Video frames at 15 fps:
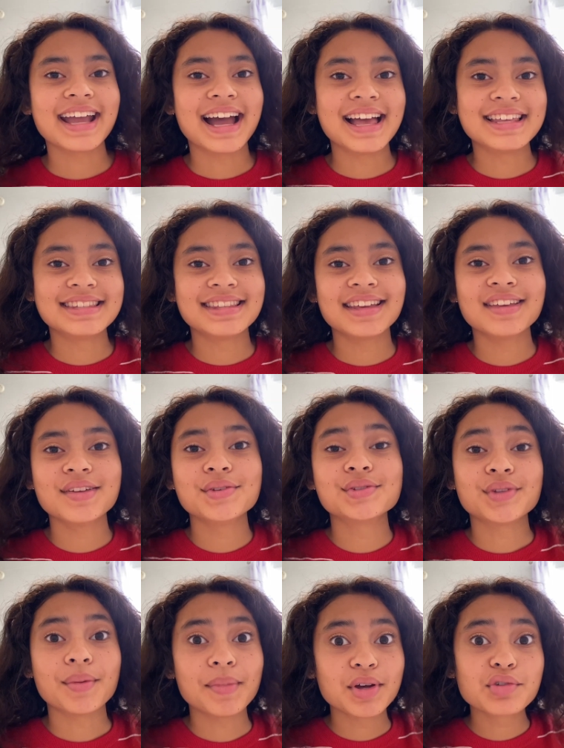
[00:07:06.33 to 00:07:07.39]
guys, thank you
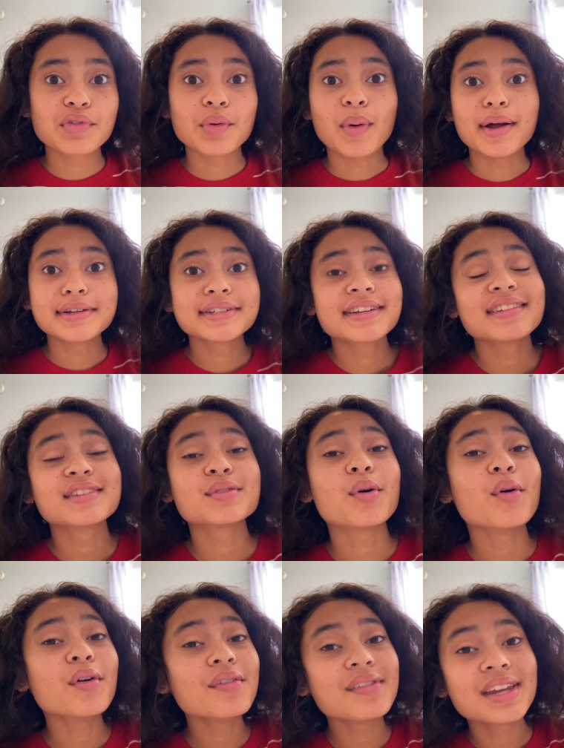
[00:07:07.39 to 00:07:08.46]
so much for watching this
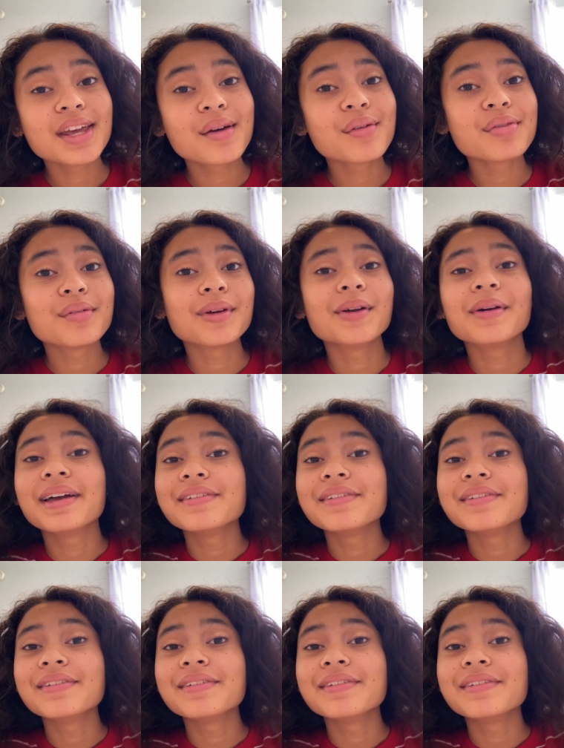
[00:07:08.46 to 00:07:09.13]
whole video through.